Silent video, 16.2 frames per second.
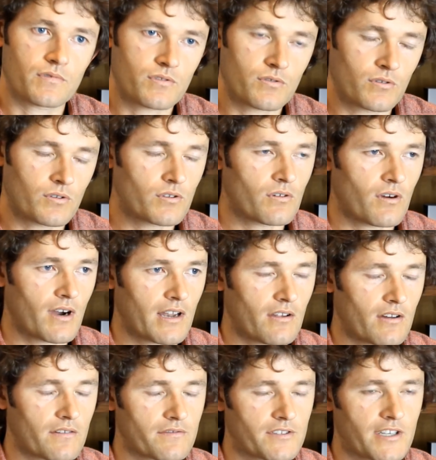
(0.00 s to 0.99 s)
through quite a
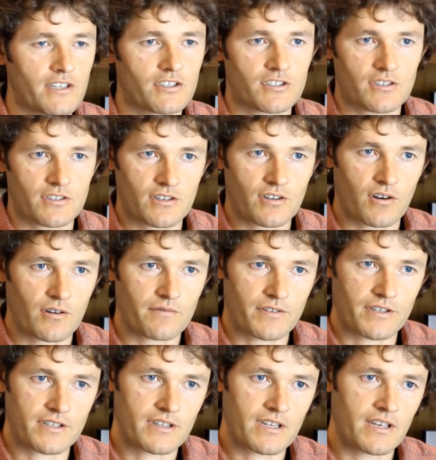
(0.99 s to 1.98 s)
lot of tension and
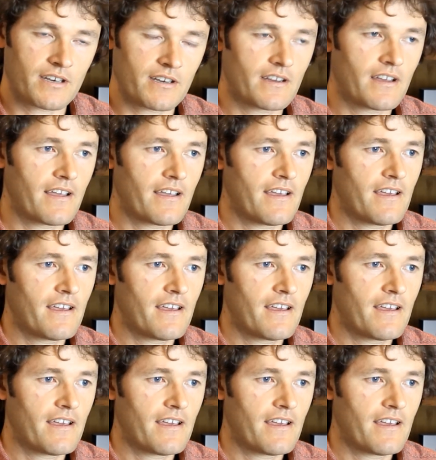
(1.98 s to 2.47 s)
conflict there.